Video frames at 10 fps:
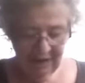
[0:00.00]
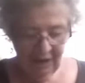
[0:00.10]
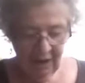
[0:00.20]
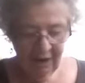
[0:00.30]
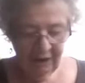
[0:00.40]

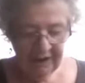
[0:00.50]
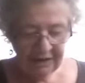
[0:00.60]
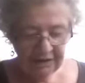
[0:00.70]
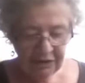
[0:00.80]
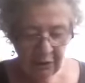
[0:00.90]
All right,
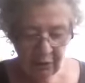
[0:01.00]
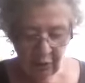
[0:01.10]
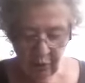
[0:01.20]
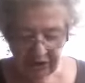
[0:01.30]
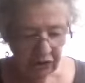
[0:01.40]
so we'll
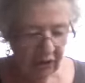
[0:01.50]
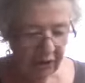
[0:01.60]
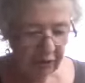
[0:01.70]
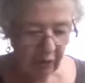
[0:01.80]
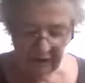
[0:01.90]

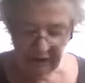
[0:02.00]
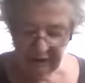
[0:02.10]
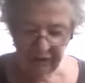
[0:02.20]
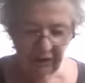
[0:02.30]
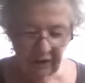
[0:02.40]
start
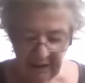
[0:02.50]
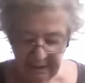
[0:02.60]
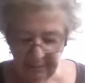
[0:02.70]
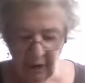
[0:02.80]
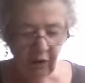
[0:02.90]
with,
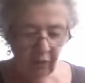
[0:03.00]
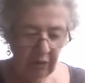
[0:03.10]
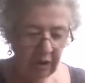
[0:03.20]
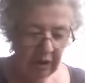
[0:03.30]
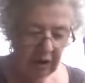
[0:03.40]
oh,
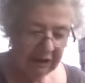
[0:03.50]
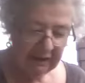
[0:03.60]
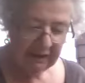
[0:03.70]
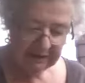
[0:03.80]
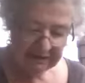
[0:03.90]

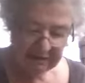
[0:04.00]
yes,